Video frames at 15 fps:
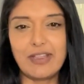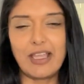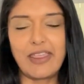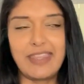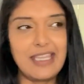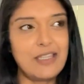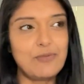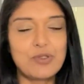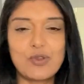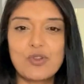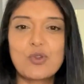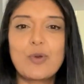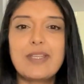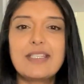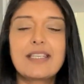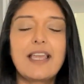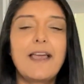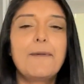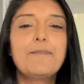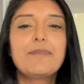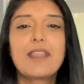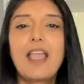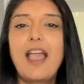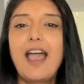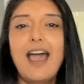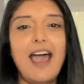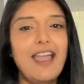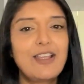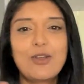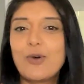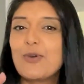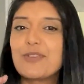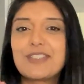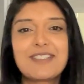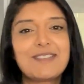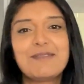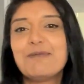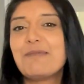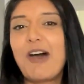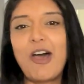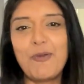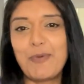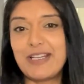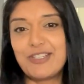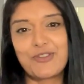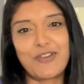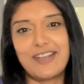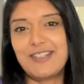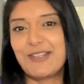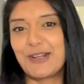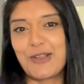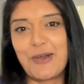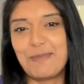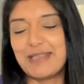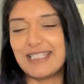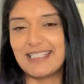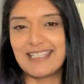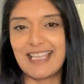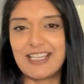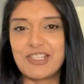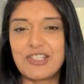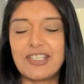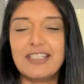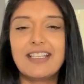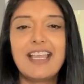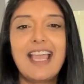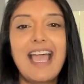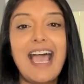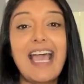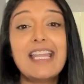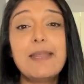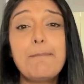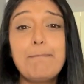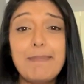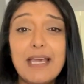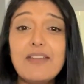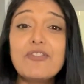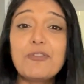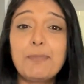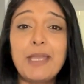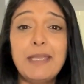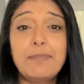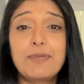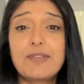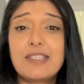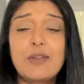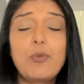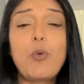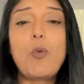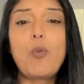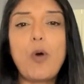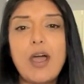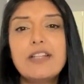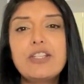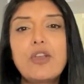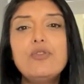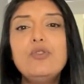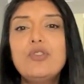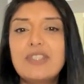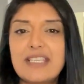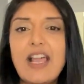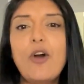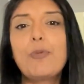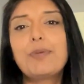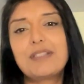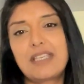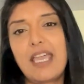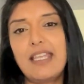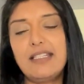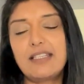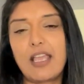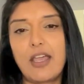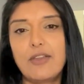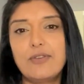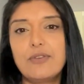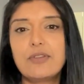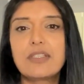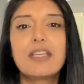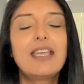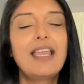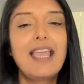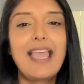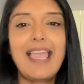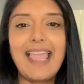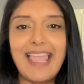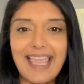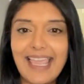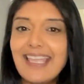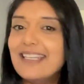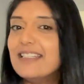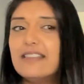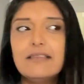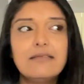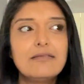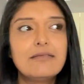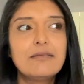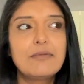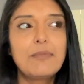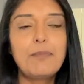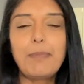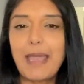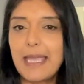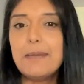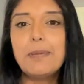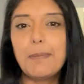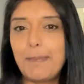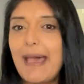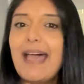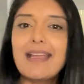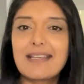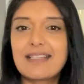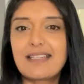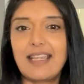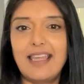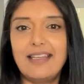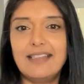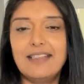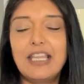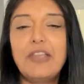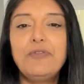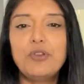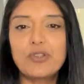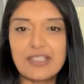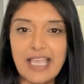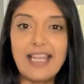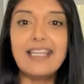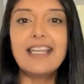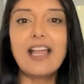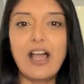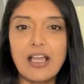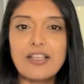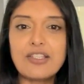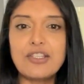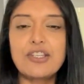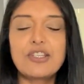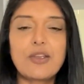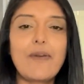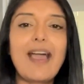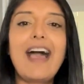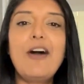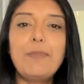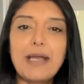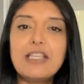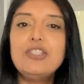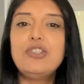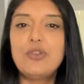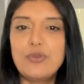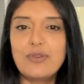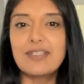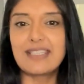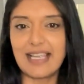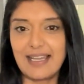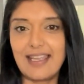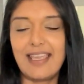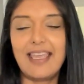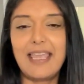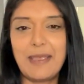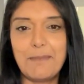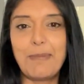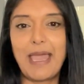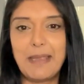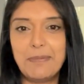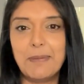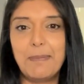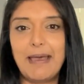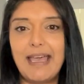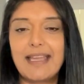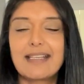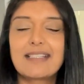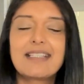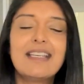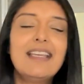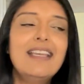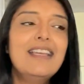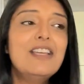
I think it was on Twitter. And of course, I went straight to the comments section. And the amount of people said, well, why don't you sell potatoes in paper bags then? If you're telling us to do it, how about you sell it in paper bags?